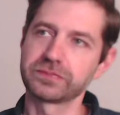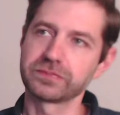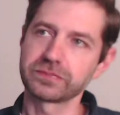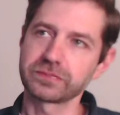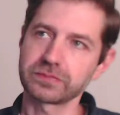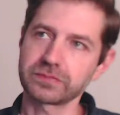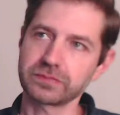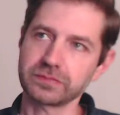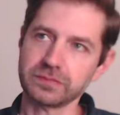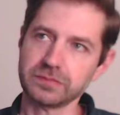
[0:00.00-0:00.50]

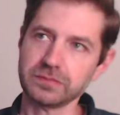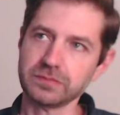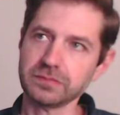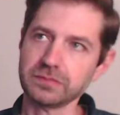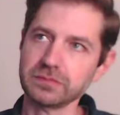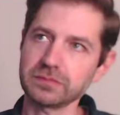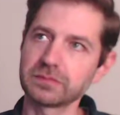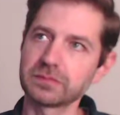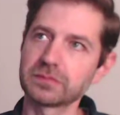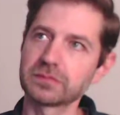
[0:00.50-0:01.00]

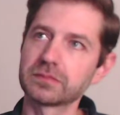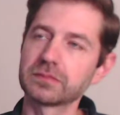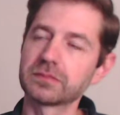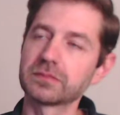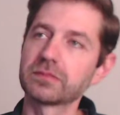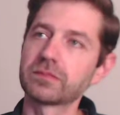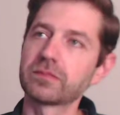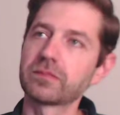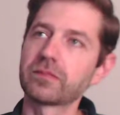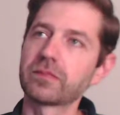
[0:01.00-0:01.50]

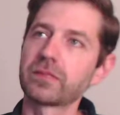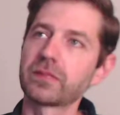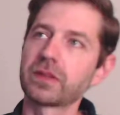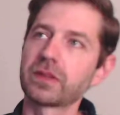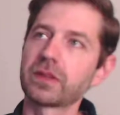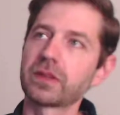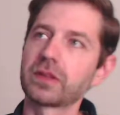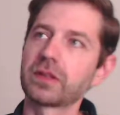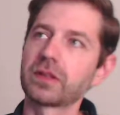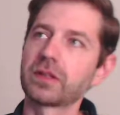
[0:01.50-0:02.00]

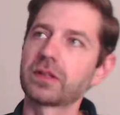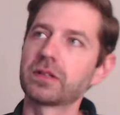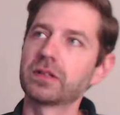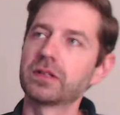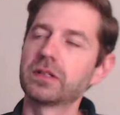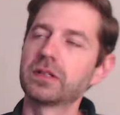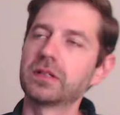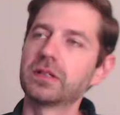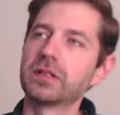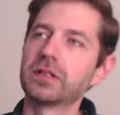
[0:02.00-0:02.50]

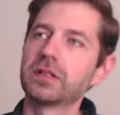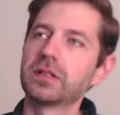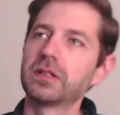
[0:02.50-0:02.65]
Nothing is said.